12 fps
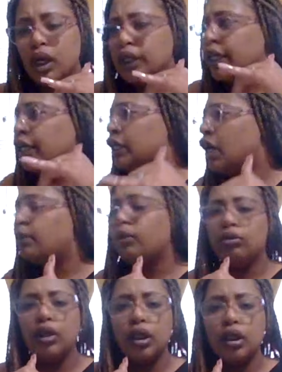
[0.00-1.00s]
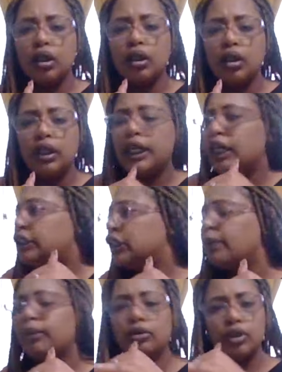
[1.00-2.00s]
they double look, they
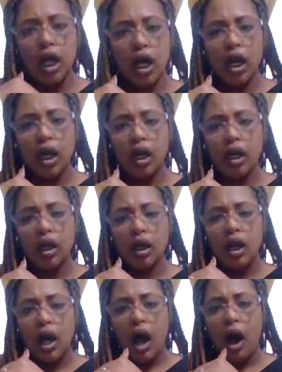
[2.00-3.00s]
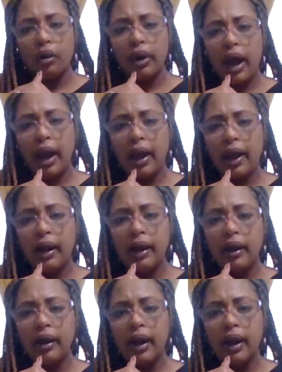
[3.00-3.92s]
double tag, okay?